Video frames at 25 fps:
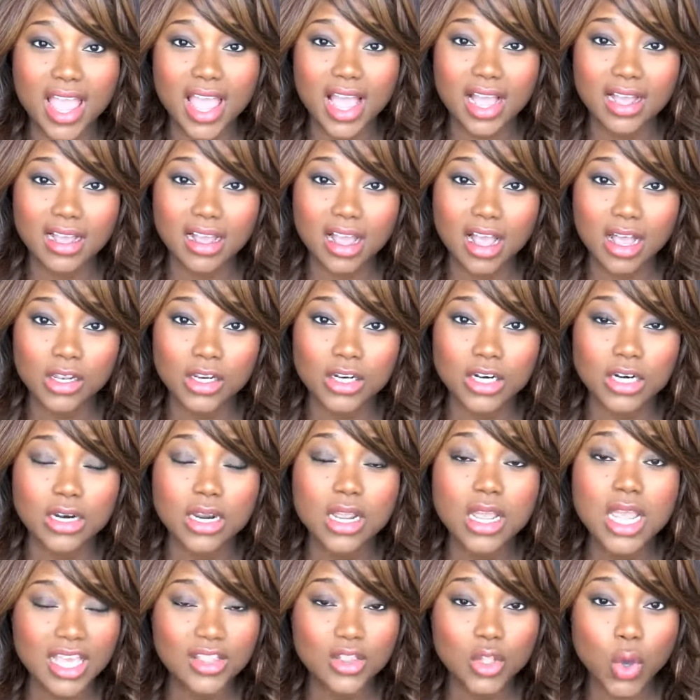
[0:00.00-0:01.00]
a
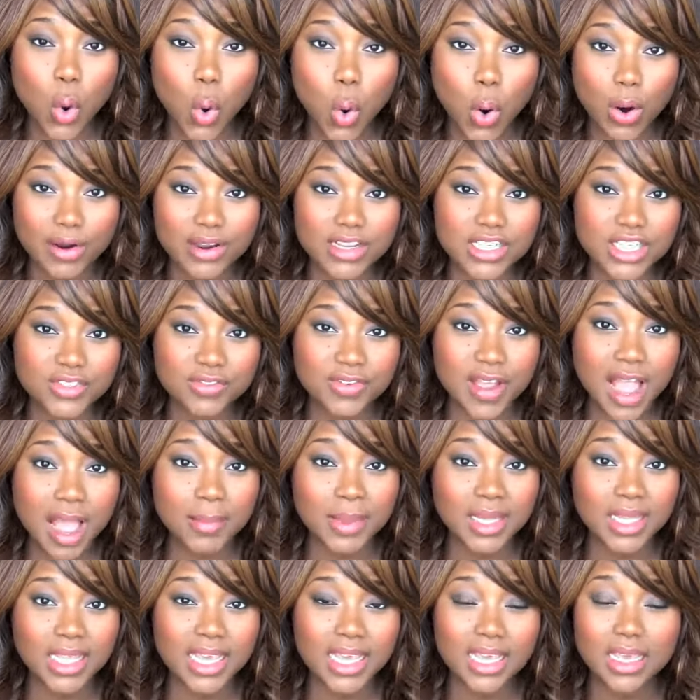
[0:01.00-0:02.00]
color in the orange
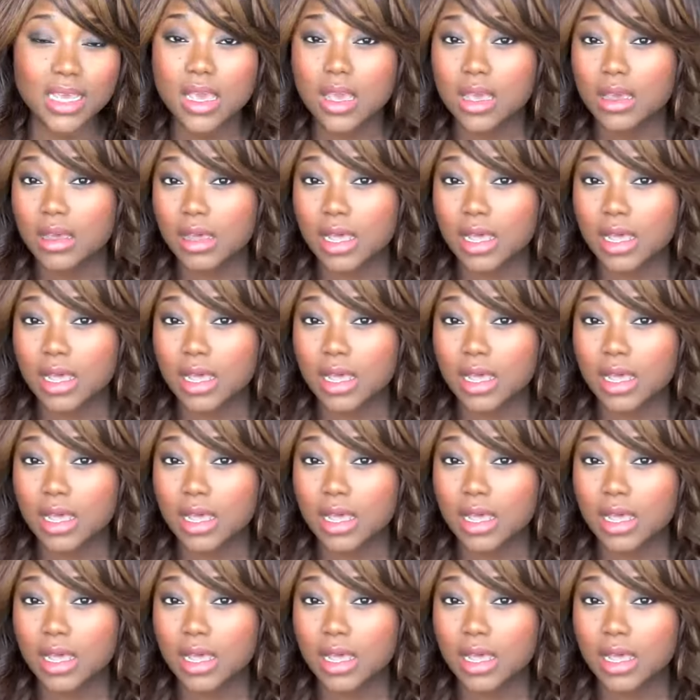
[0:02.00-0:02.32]
family.